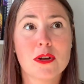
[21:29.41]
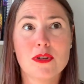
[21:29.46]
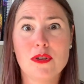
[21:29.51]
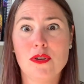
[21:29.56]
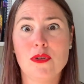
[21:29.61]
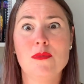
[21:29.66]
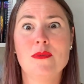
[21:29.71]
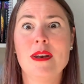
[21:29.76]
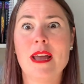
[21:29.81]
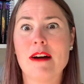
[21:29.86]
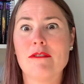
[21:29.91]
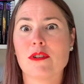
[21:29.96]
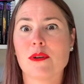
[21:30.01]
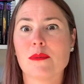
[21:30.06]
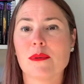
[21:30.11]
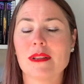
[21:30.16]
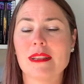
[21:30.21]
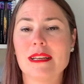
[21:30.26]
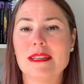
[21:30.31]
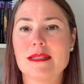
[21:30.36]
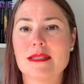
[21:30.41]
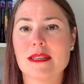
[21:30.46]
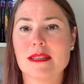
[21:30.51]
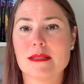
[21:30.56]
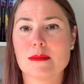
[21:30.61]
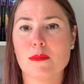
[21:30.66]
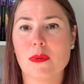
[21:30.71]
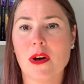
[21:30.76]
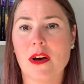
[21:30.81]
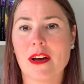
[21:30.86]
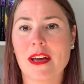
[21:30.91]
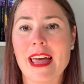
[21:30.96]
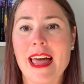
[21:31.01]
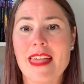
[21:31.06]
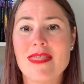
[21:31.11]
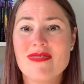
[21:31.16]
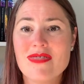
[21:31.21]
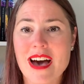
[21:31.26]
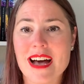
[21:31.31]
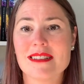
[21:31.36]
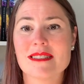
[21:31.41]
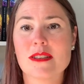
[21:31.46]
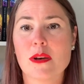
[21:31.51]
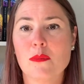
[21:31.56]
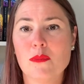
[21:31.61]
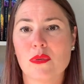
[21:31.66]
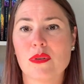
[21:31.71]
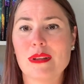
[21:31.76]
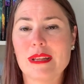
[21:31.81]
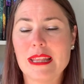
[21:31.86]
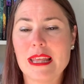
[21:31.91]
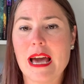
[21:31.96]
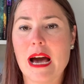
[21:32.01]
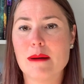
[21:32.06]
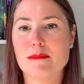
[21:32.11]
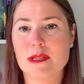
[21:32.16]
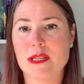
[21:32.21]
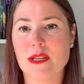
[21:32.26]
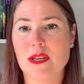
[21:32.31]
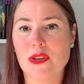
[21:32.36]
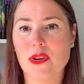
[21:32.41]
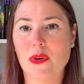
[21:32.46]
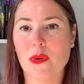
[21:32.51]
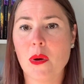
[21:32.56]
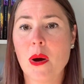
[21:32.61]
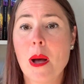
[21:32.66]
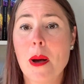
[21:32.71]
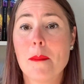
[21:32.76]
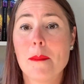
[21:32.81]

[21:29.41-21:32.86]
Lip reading: you never release this book. That's completely up to you.